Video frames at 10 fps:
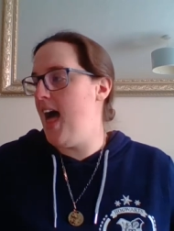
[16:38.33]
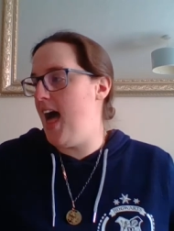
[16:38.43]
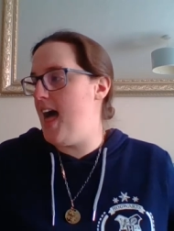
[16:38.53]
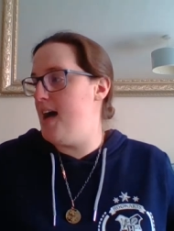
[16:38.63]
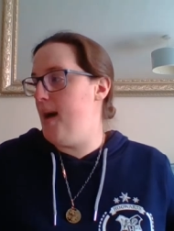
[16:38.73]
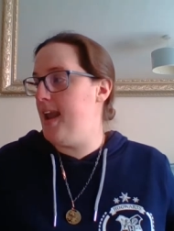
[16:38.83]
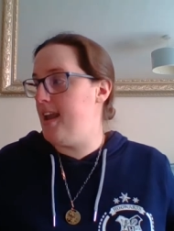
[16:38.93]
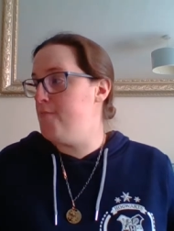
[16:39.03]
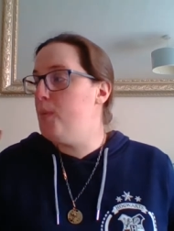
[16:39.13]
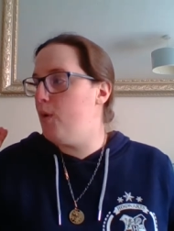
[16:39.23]
Um, and
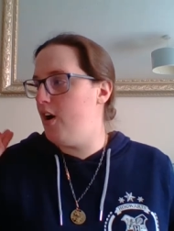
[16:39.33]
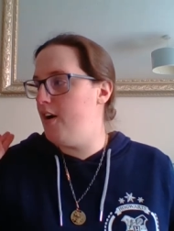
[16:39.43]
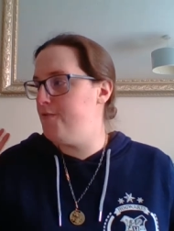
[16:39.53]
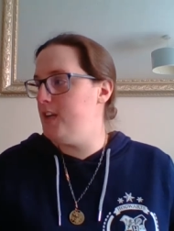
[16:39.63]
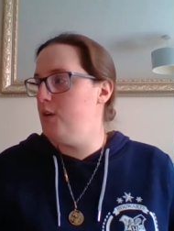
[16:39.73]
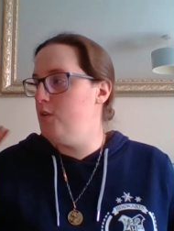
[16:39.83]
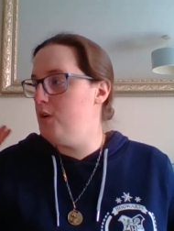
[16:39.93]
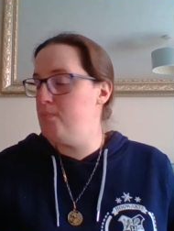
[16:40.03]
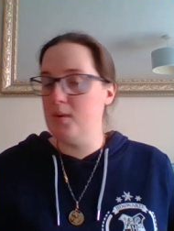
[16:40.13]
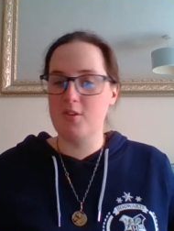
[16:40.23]
I've bought a few
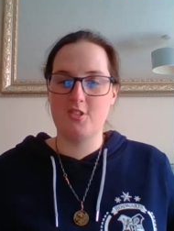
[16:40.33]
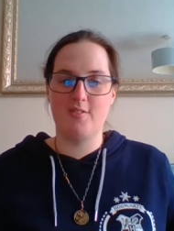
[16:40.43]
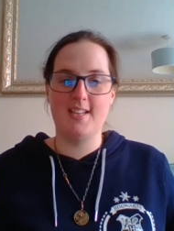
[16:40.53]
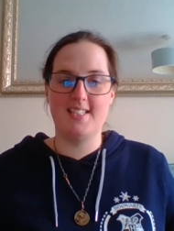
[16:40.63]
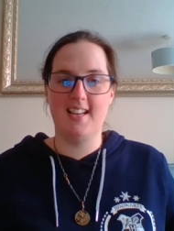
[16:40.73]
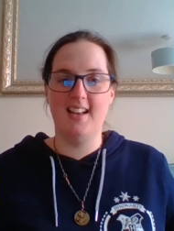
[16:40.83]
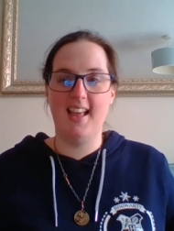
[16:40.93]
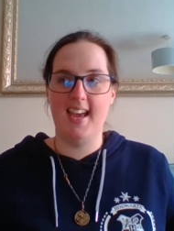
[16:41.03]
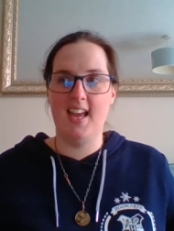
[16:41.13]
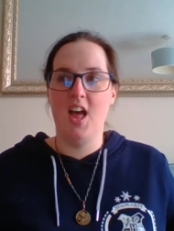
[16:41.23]
new books
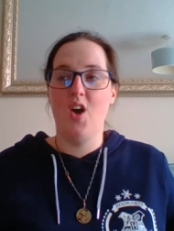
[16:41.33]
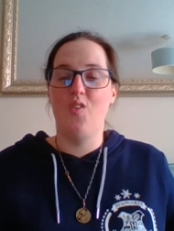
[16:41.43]
recently,